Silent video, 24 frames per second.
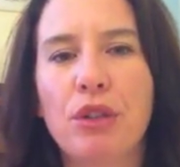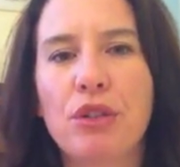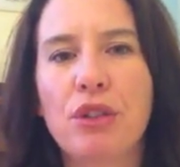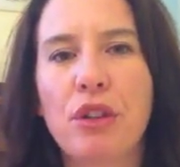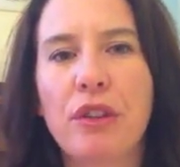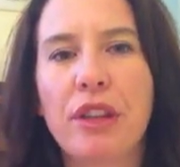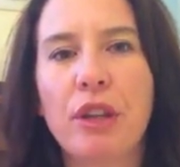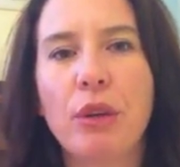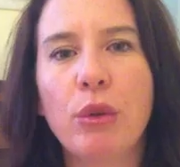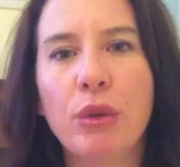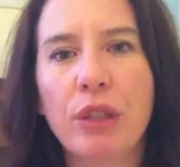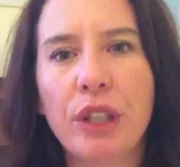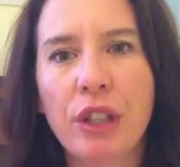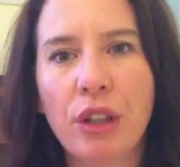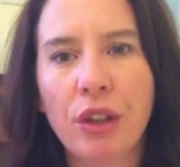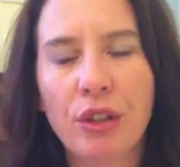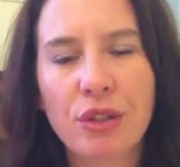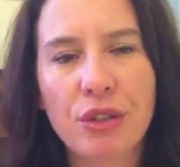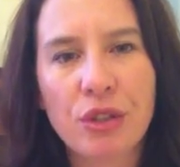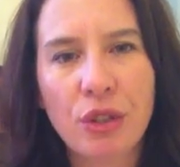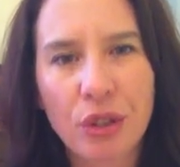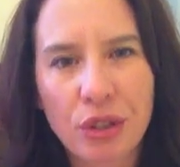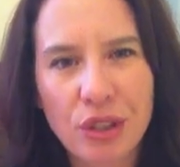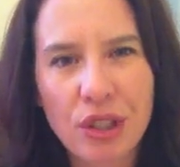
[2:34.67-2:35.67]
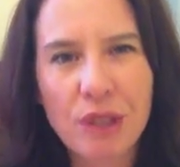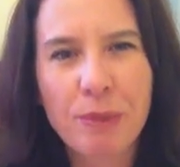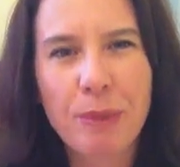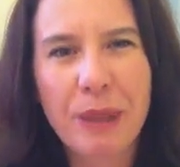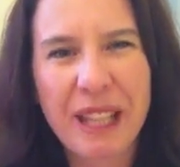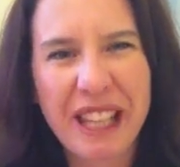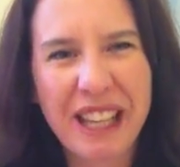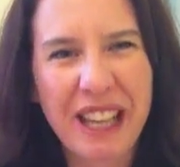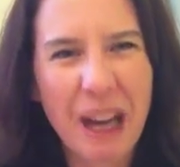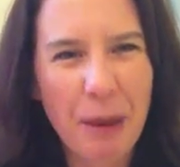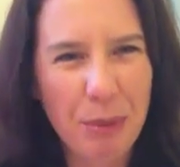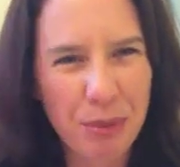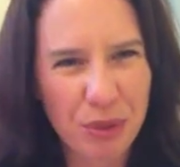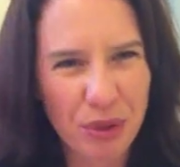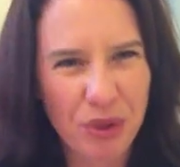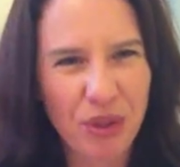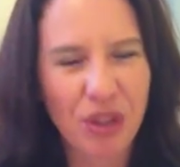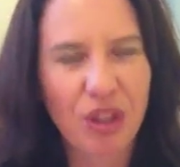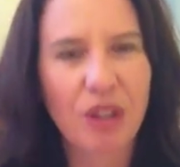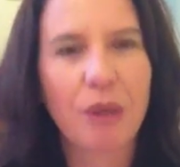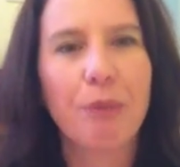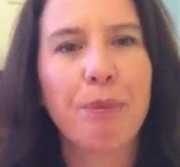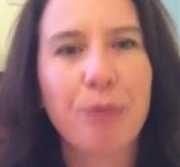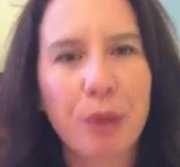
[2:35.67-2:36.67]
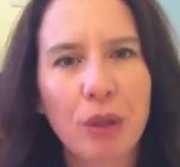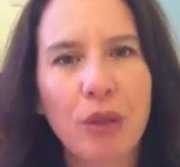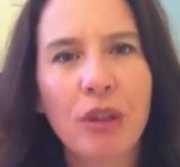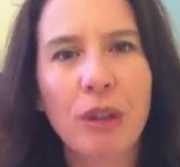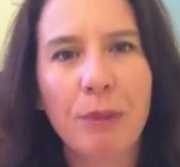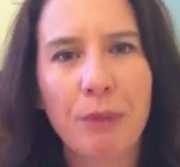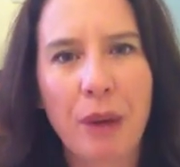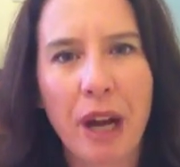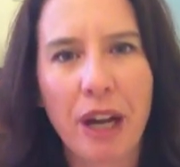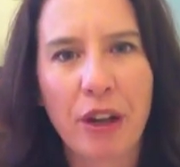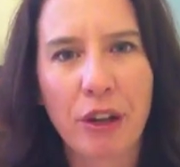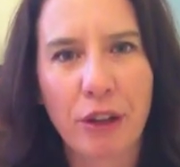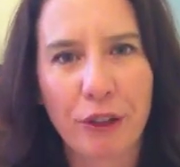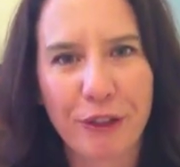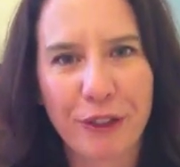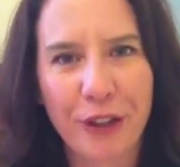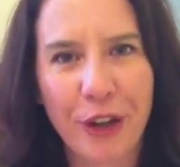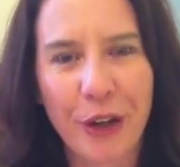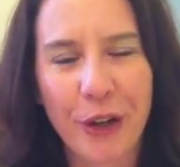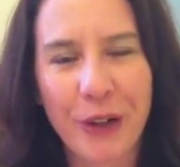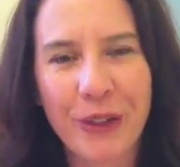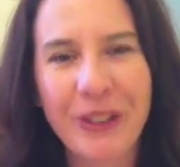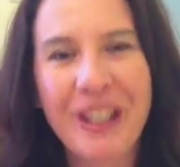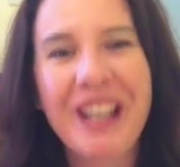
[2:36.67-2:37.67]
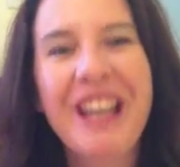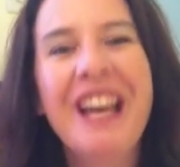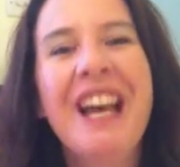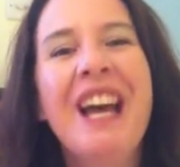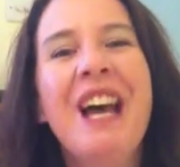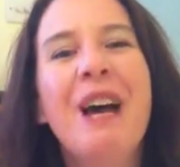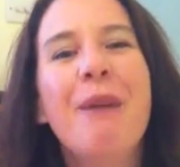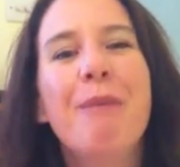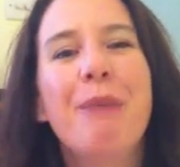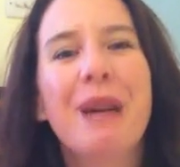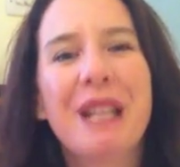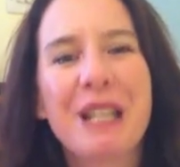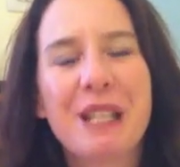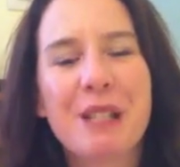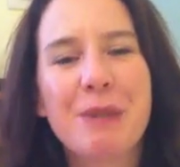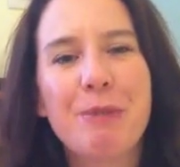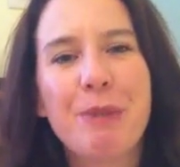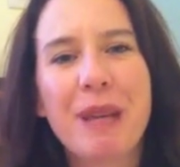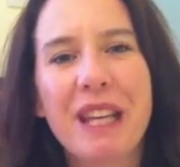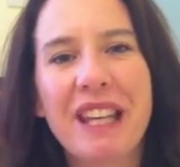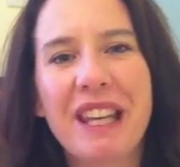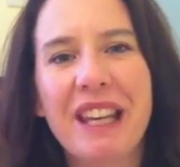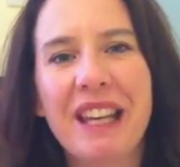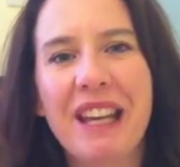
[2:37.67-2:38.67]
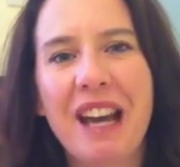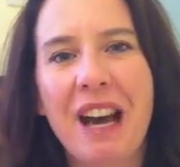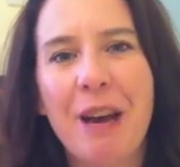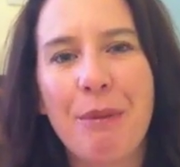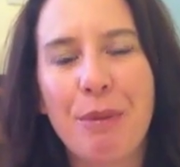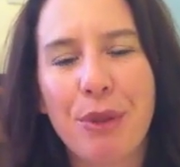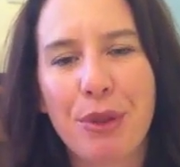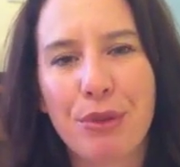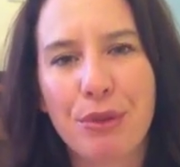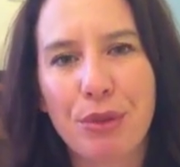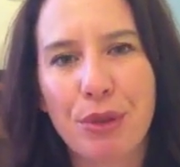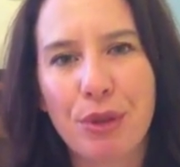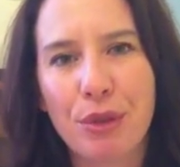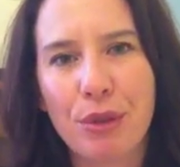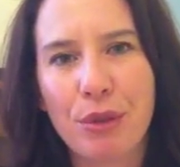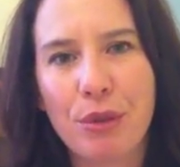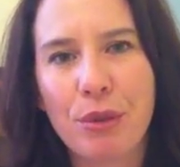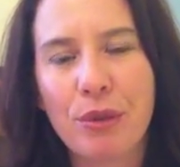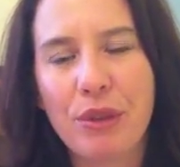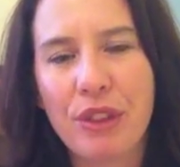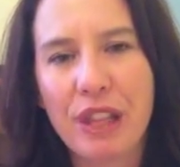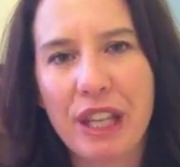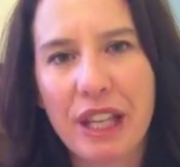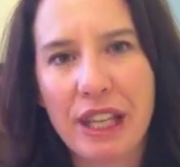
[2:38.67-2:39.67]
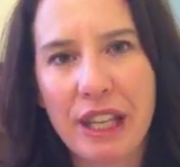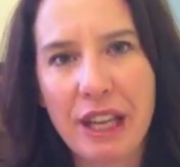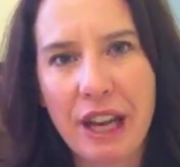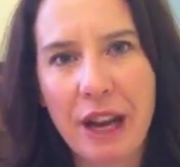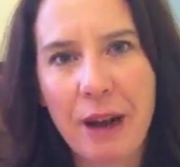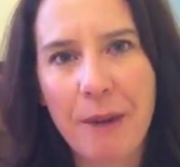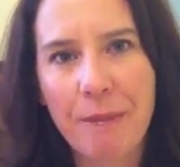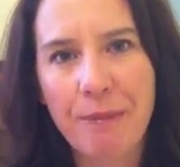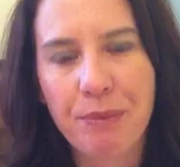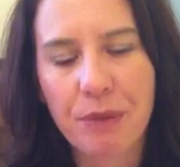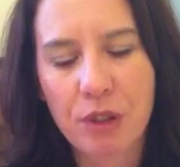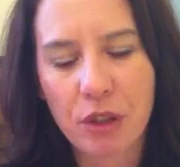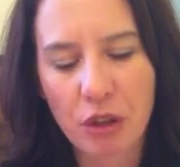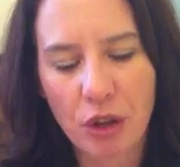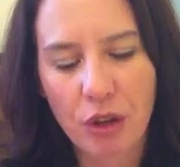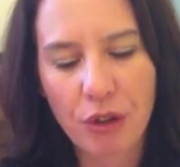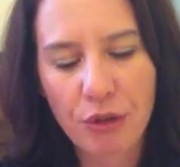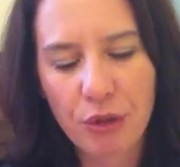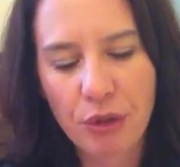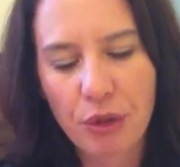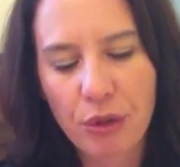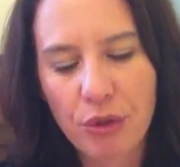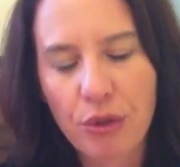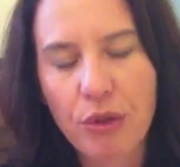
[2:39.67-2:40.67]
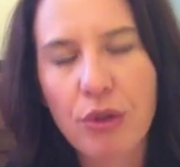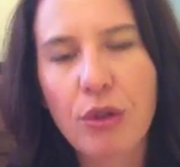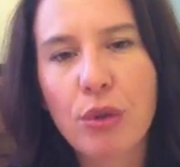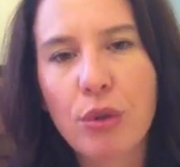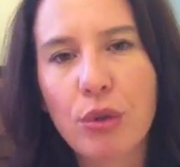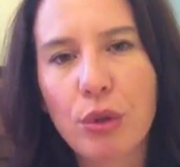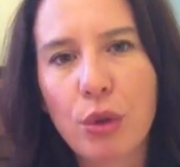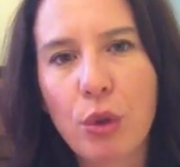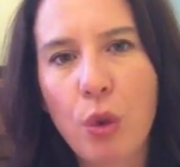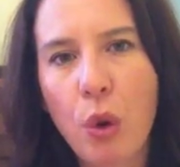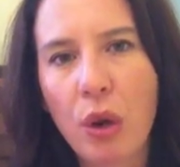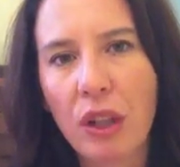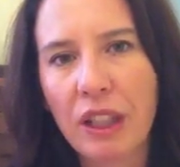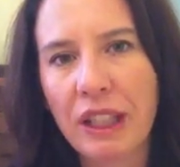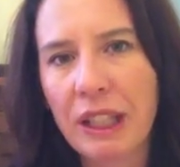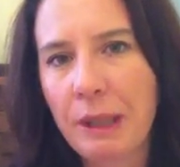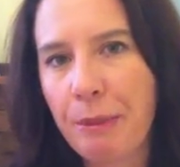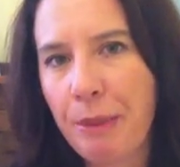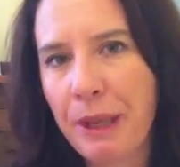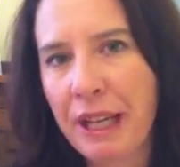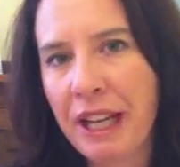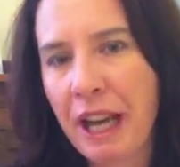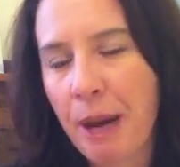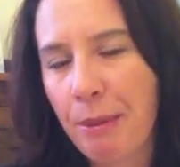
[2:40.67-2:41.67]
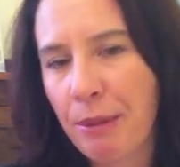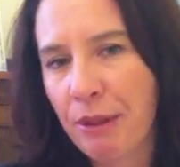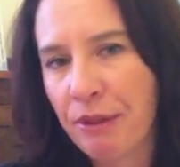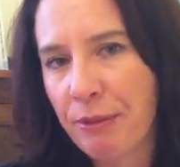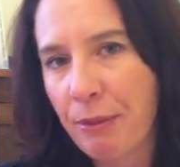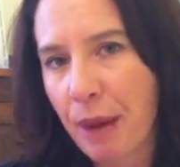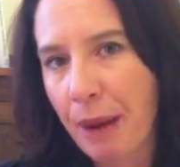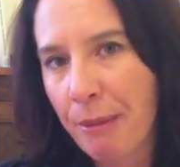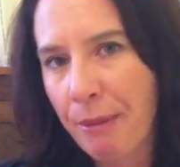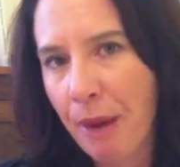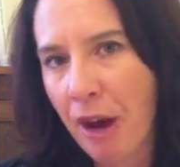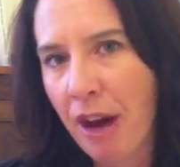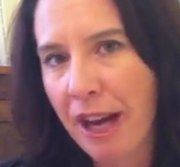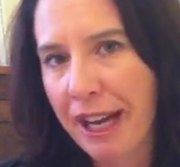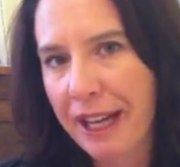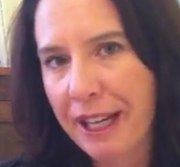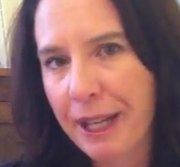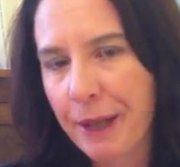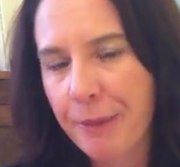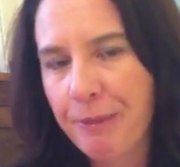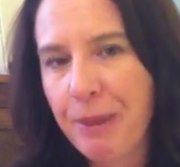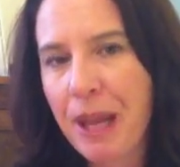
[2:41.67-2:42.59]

So the audio is not just picking up through the computer microphone, but it's picking up through the, um, you know, through, through the good quality pickup of my mic.